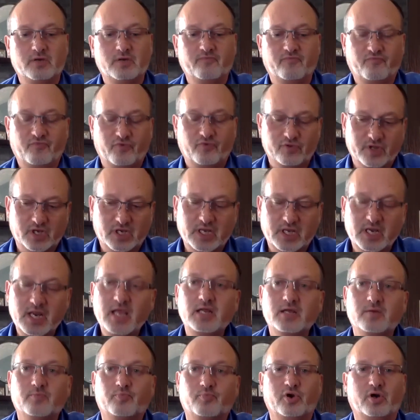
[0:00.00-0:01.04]
for the
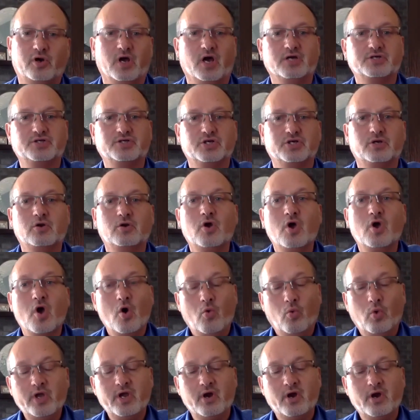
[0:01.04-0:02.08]
Canadian production,
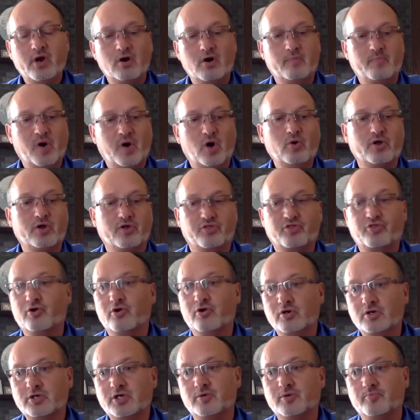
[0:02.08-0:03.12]
we are about a
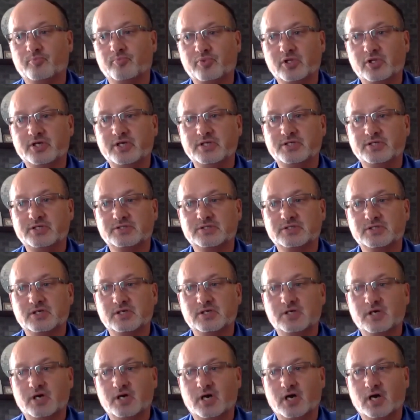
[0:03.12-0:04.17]
third complete
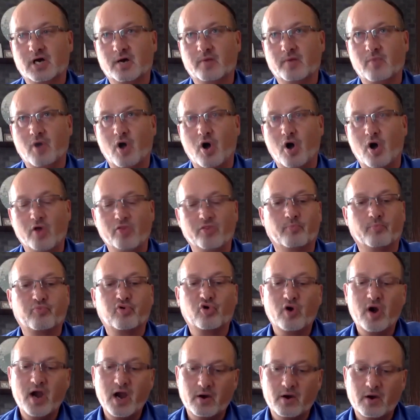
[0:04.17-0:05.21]
on the
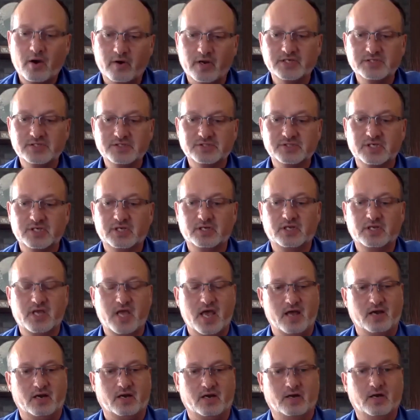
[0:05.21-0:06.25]
prairies in
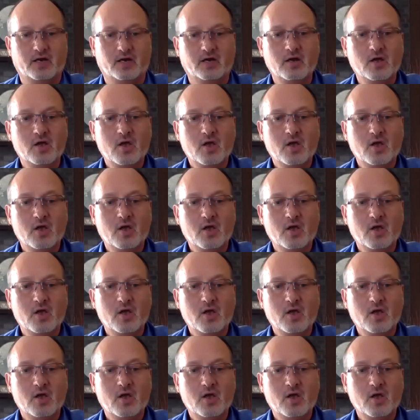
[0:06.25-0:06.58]
Canada,